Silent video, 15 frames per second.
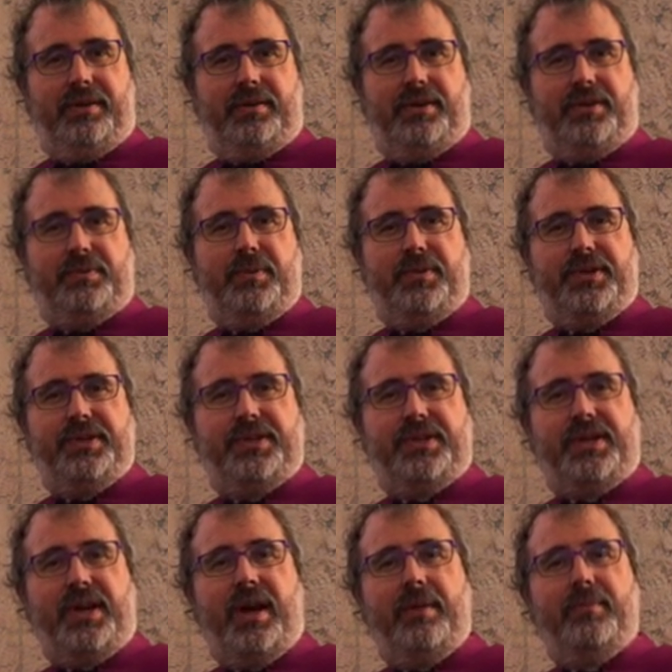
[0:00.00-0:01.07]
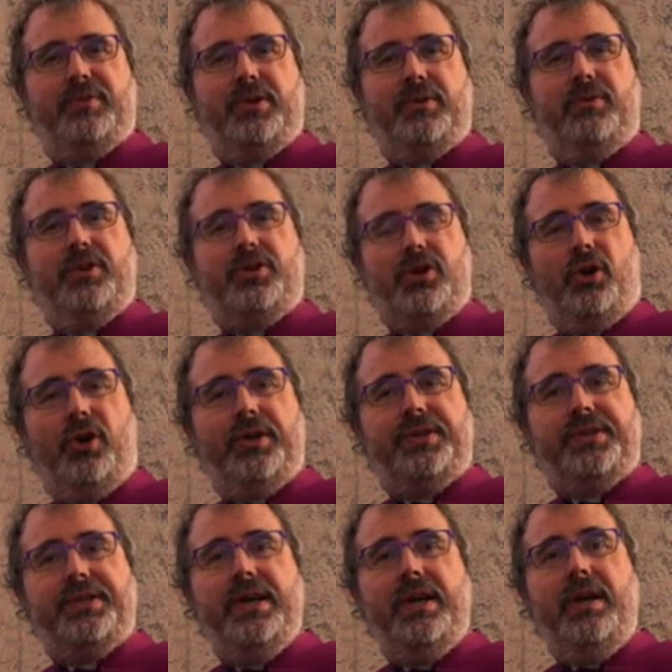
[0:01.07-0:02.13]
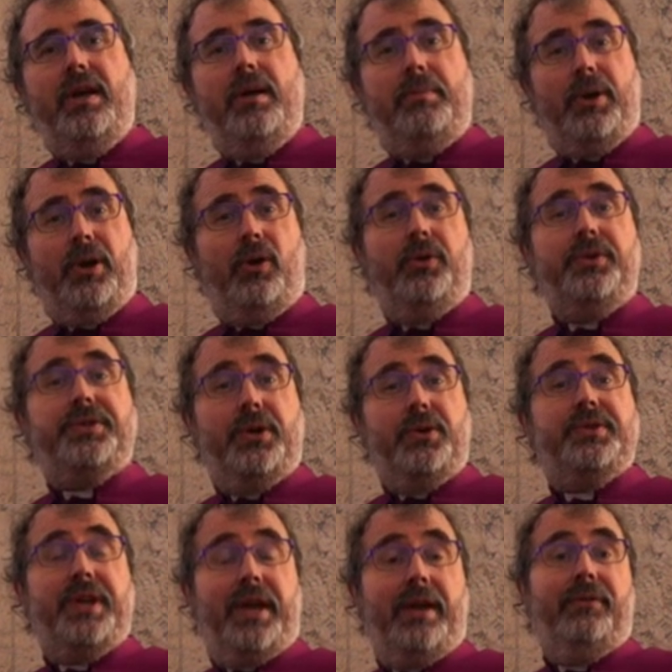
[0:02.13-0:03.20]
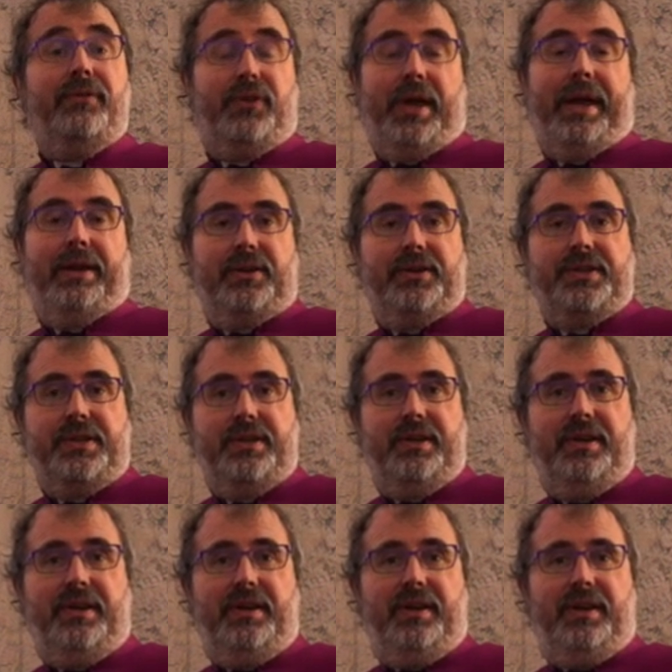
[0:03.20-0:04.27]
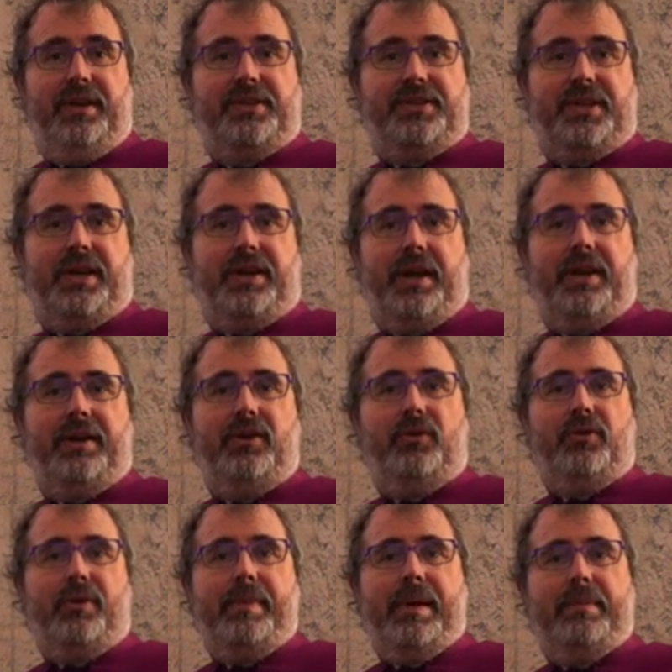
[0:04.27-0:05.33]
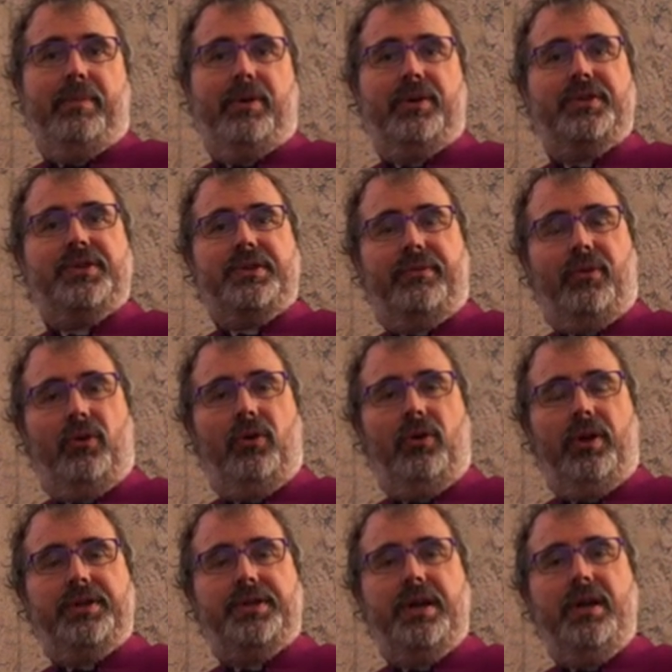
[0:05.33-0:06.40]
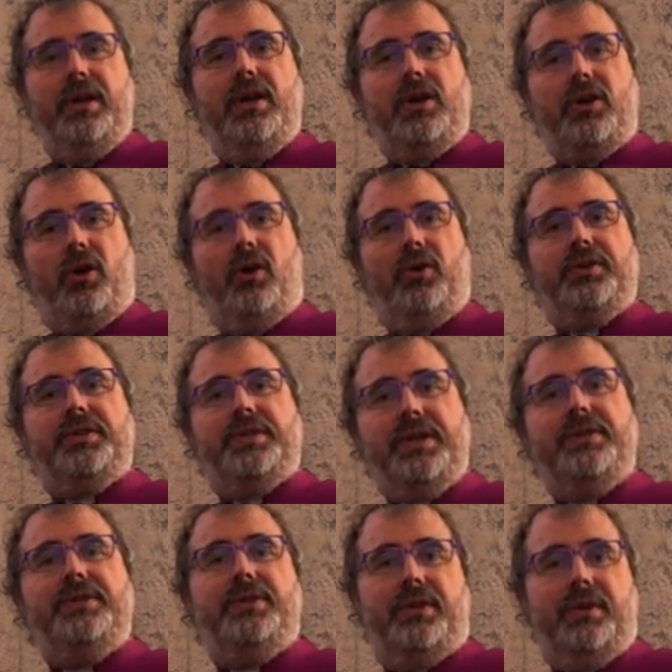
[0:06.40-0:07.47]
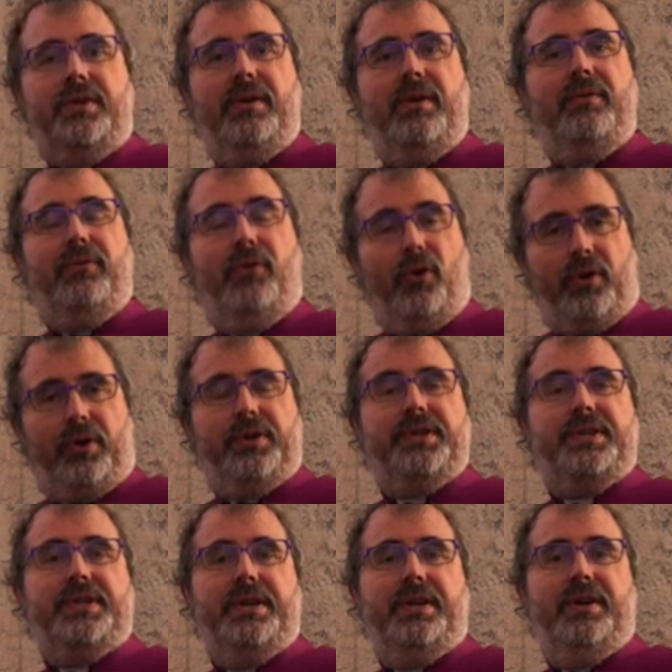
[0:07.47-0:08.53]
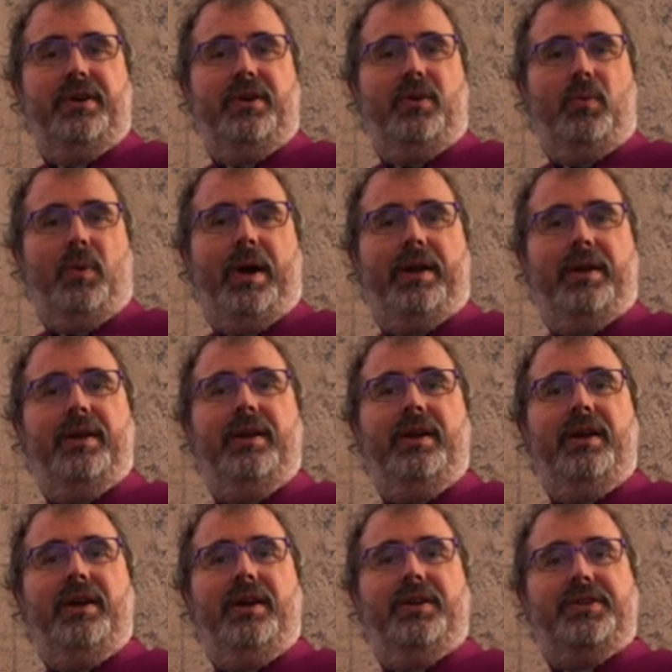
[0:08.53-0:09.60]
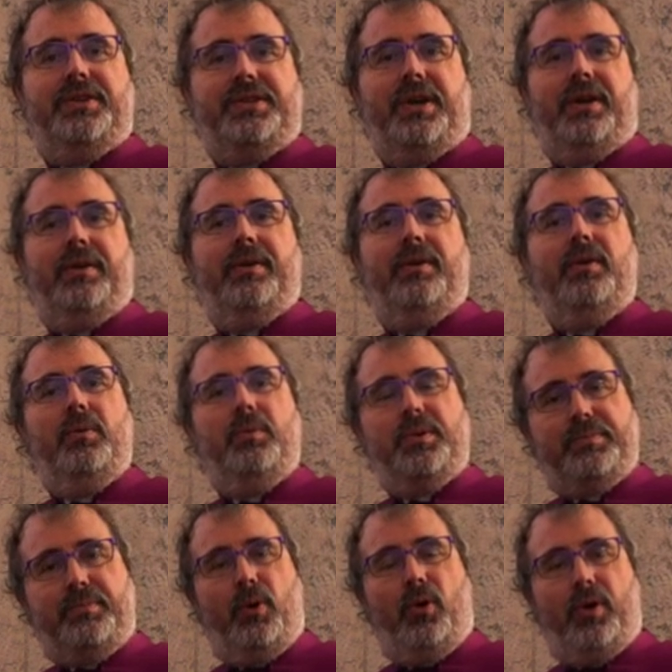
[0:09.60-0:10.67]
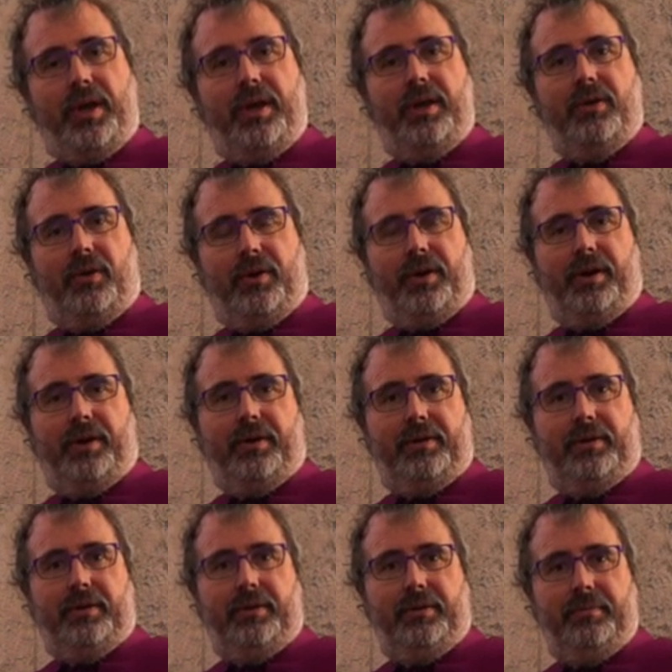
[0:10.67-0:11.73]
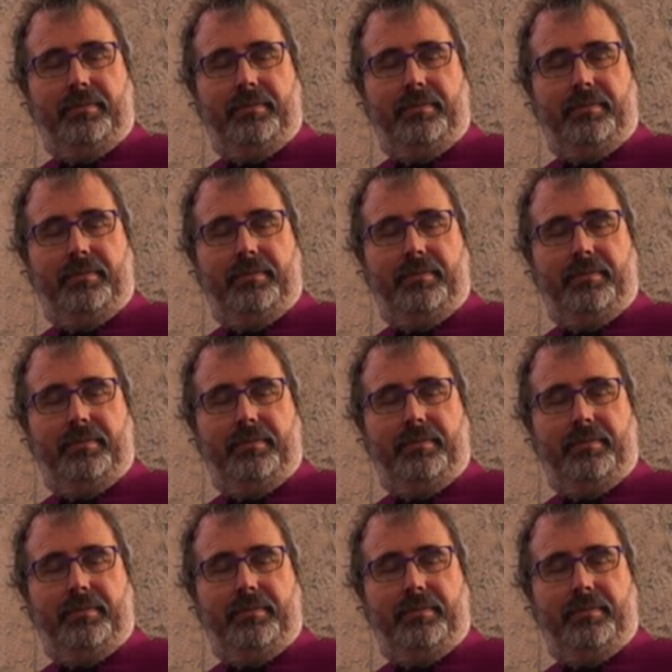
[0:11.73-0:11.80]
Christmas is a time to rejoice, but also to give thanks. It's that annual remembrance of all that God did for us when his Son was born here on earth.